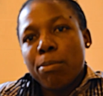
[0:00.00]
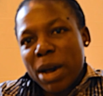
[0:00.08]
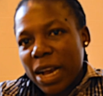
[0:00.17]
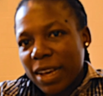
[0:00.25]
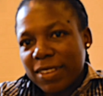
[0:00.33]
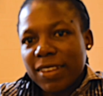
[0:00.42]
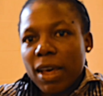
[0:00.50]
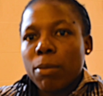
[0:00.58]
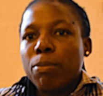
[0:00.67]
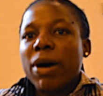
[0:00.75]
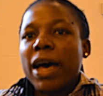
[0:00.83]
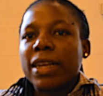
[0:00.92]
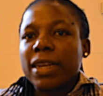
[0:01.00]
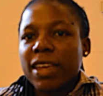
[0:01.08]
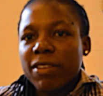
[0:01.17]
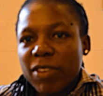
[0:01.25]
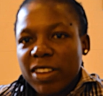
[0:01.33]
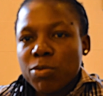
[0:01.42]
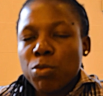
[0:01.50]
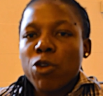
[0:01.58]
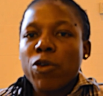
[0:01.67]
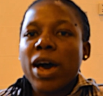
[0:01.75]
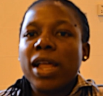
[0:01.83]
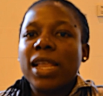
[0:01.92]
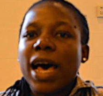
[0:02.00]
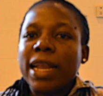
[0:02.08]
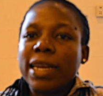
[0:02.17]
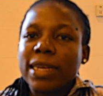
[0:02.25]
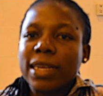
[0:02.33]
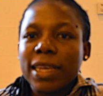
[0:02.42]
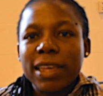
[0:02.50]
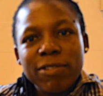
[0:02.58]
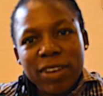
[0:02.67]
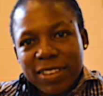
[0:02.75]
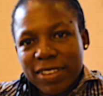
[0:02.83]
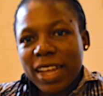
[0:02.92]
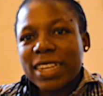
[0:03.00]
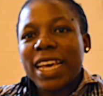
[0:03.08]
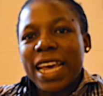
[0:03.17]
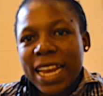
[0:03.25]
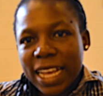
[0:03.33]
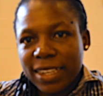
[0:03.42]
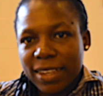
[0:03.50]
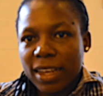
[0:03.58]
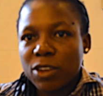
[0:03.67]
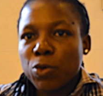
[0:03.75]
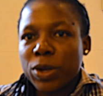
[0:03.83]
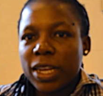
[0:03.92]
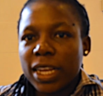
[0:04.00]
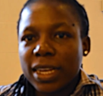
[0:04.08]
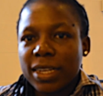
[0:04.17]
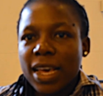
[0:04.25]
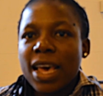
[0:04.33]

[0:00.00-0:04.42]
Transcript: back us up and give us morale and give us that energy that we need.